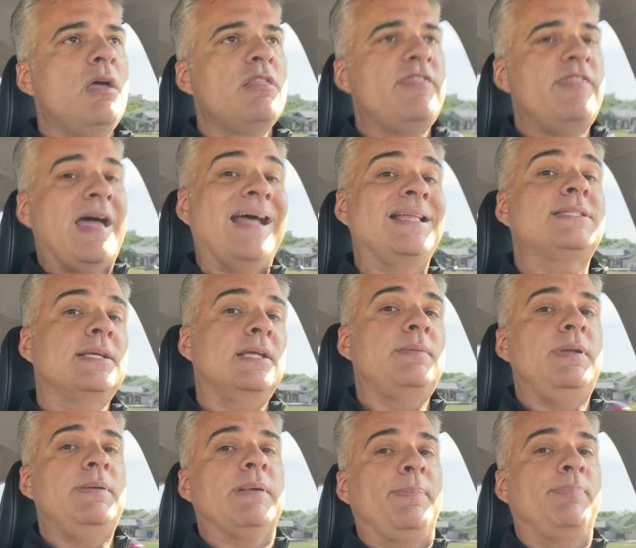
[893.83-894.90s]
That's going to
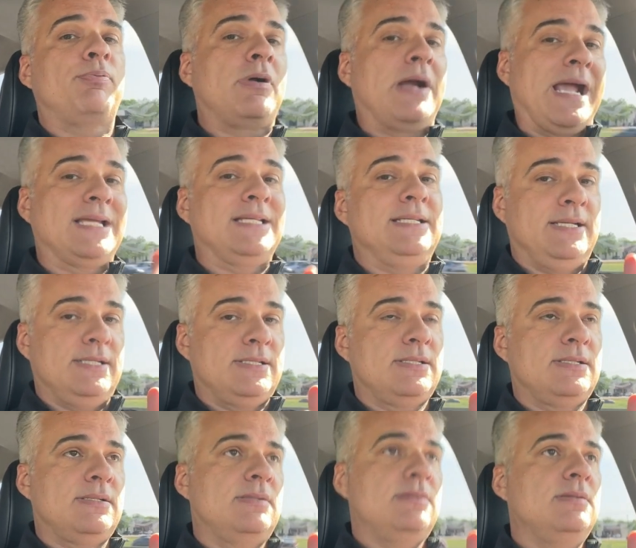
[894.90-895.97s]
be my
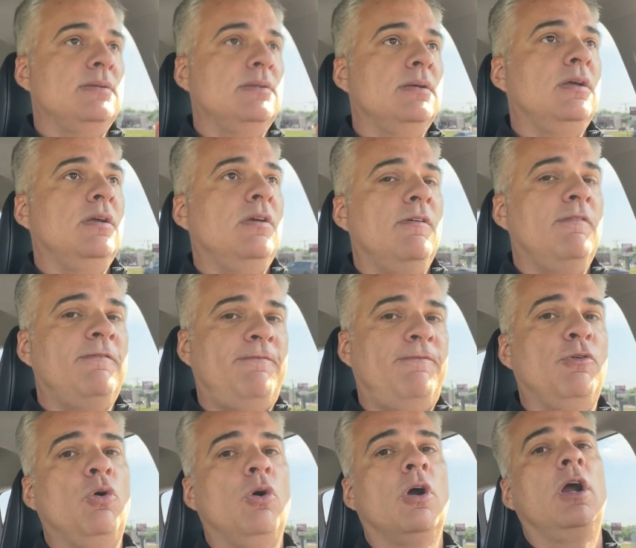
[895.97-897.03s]
practice
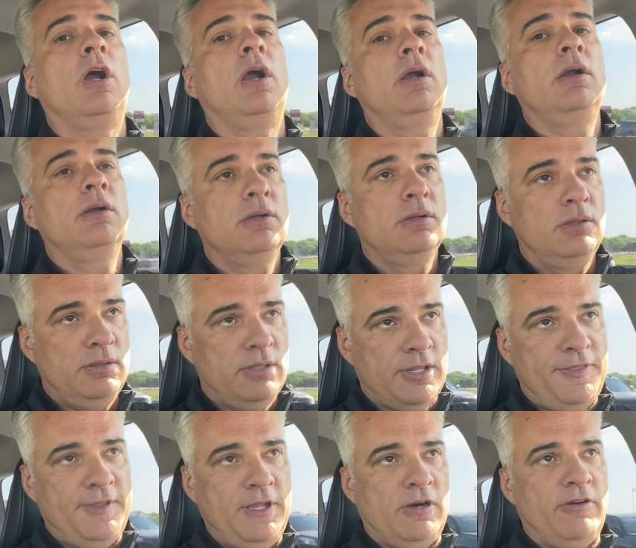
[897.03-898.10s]
for the
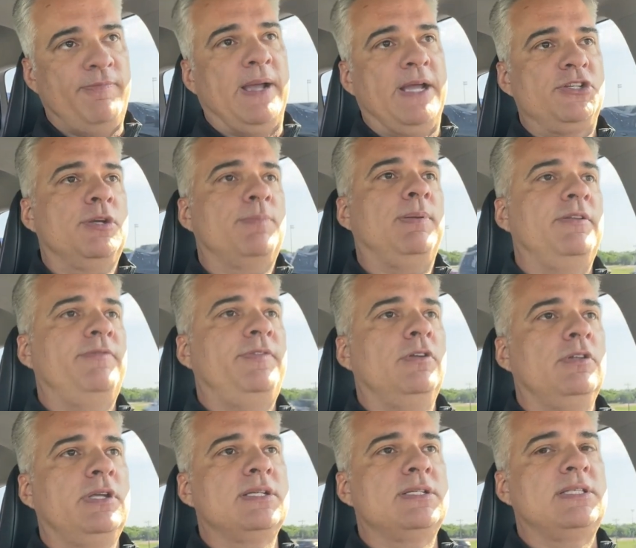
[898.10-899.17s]
Theater of Magic
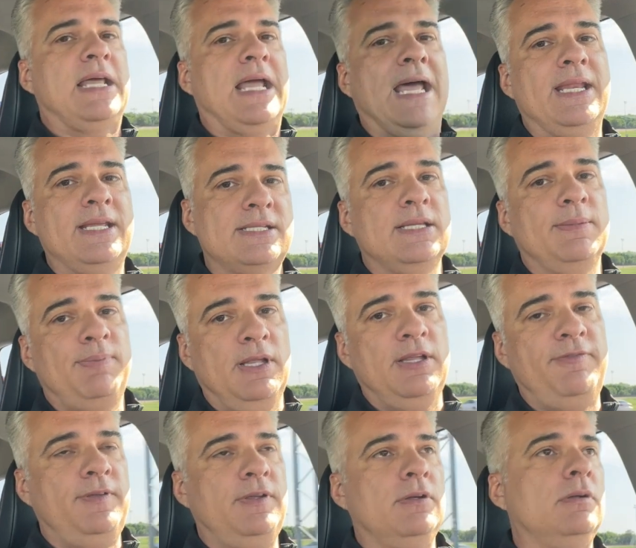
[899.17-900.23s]
playfield, because that is the
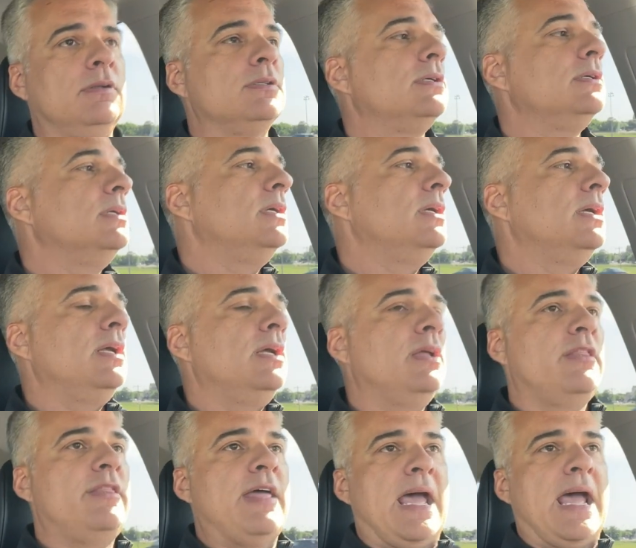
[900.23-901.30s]
playfield
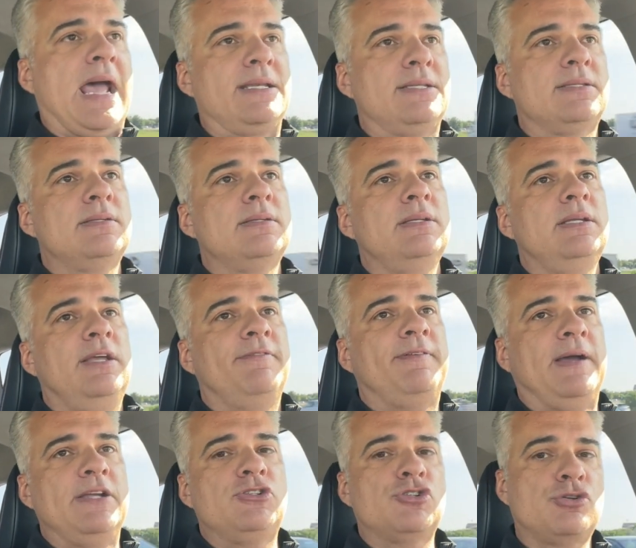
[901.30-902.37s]
that if
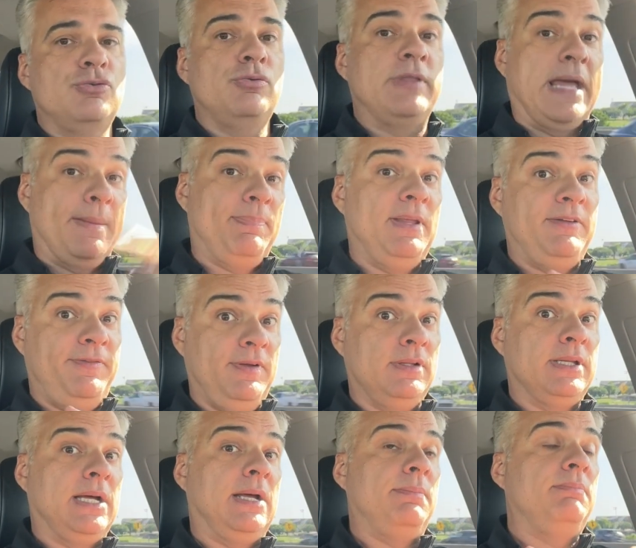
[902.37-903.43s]
I screw that
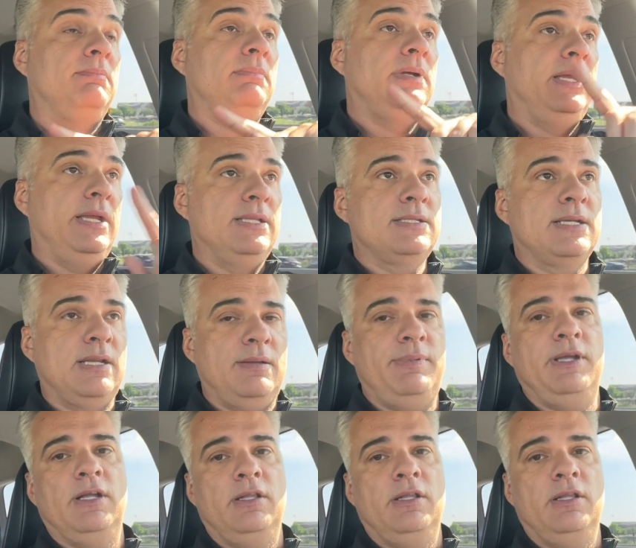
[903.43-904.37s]
playfield up, it's going to be a